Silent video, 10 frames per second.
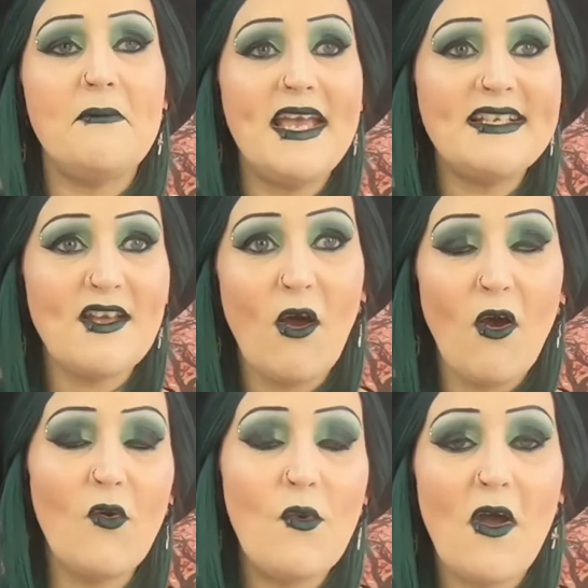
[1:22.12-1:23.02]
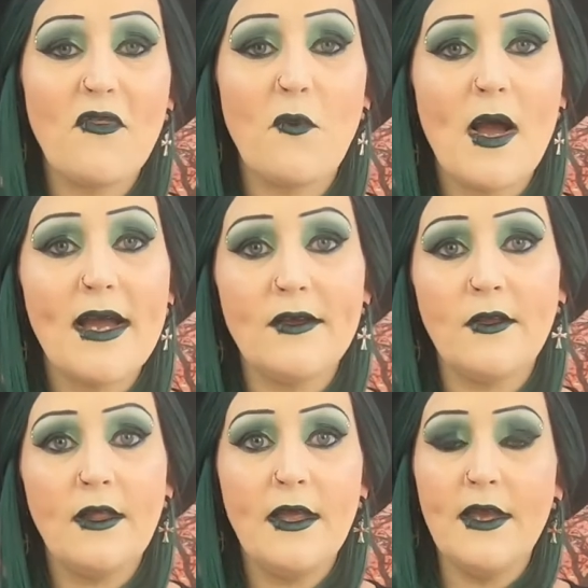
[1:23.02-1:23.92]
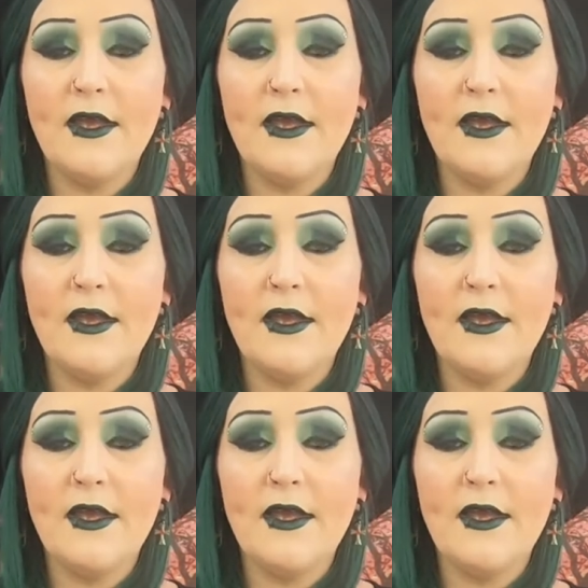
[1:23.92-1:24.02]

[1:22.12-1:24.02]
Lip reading: makes it all worthwhile,